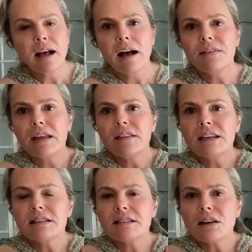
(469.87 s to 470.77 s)
And then
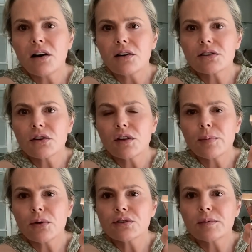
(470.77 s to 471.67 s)
these darks on the
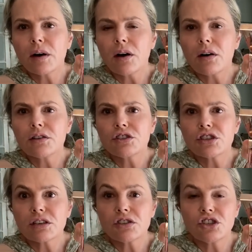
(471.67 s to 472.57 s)
bottom are
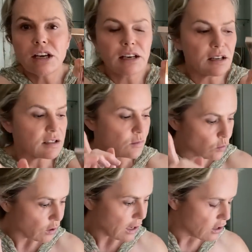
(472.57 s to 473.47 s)
just genius. And
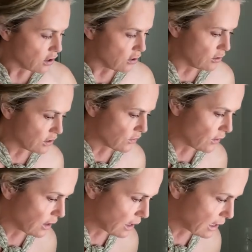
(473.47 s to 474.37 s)
what I use for
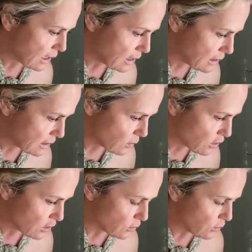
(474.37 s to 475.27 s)
these, which
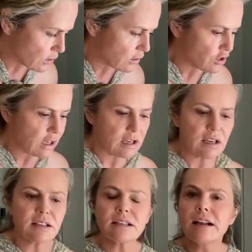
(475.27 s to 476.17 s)
is also
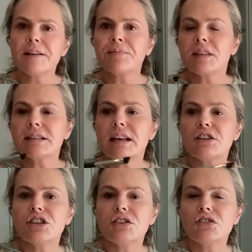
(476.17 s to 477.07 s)
genius, this is
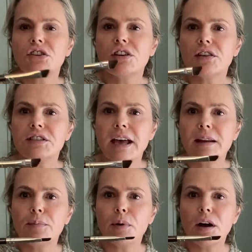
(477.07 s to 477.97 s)
actually a Studio
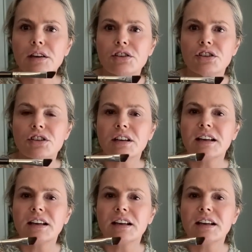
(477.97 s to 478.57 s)
10 brush.